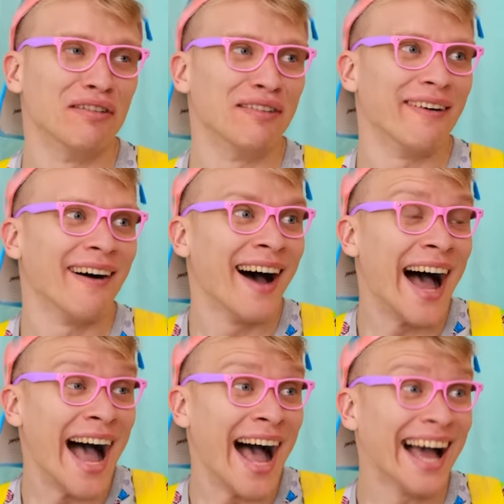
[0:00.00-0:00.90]

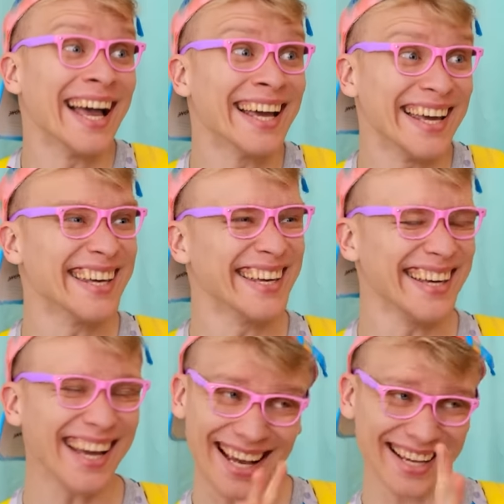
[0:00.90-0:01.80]
Yeah!
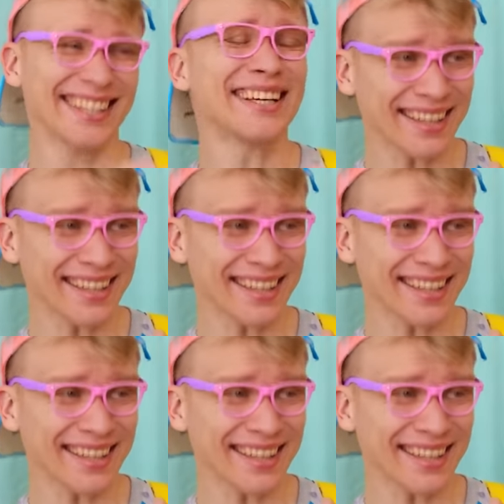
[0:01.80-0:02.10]
Let me see